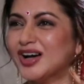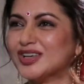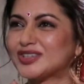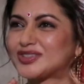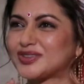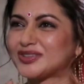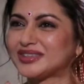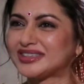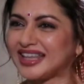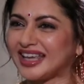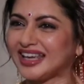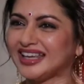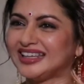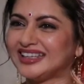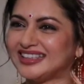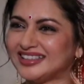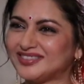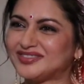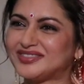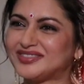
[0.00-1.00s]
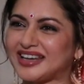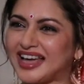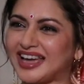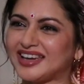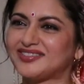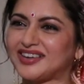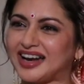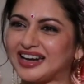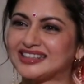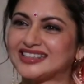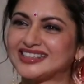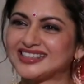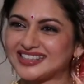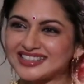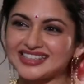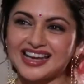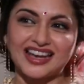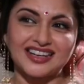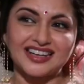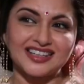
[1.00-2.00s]
So they live life
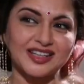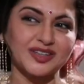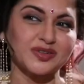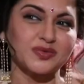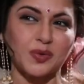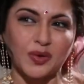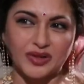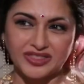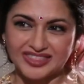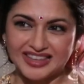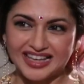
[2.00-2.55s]
understanding what